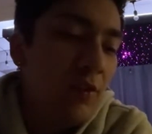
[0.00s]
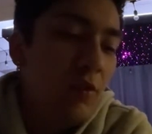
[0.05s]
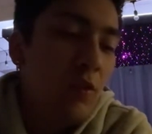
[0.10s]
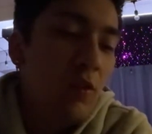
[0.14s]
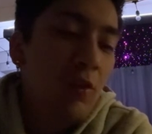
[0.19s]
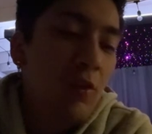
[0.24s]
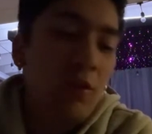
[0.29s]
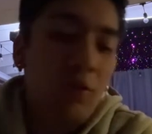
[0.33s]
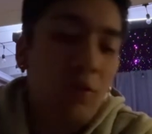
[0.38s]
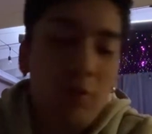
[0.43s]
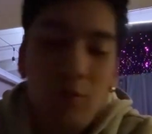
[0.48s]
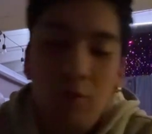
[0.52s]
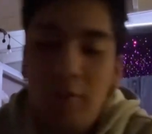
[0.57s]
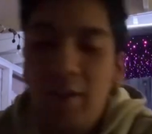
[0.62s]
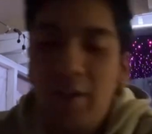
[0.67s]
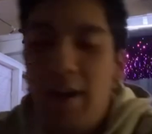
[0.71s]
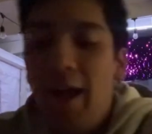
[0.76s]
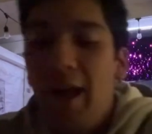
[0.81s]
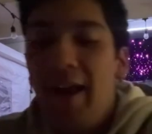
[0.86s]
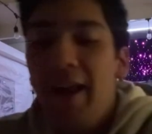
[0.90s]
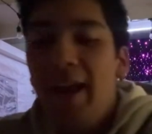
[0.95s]
So
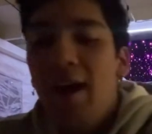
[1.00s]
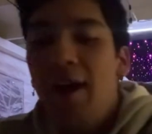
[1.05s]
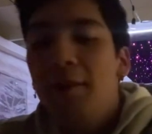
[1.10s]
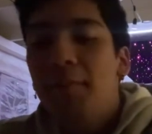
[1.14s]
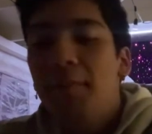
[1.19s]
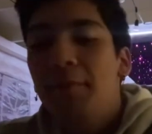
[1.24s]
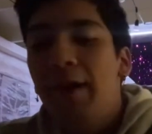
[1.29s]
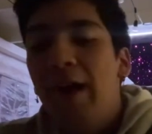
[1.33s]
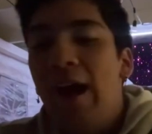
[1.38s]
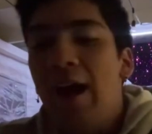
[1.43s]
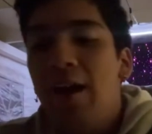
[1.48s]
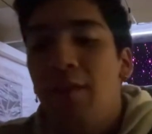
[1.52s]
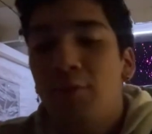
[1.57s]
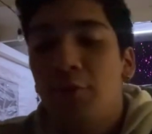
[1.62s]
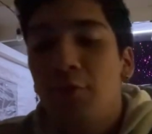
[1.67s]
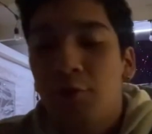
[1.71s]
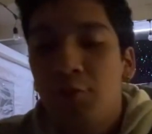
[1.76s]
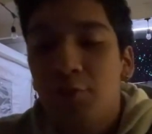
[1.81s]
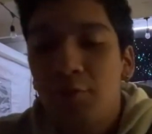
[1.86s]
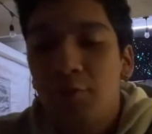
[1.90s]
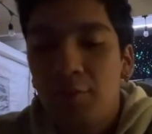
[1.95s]
I have
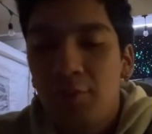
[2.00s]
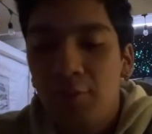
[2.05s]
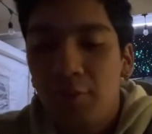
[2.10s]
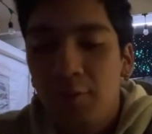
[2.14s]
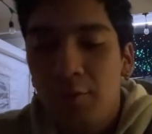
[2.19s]
half of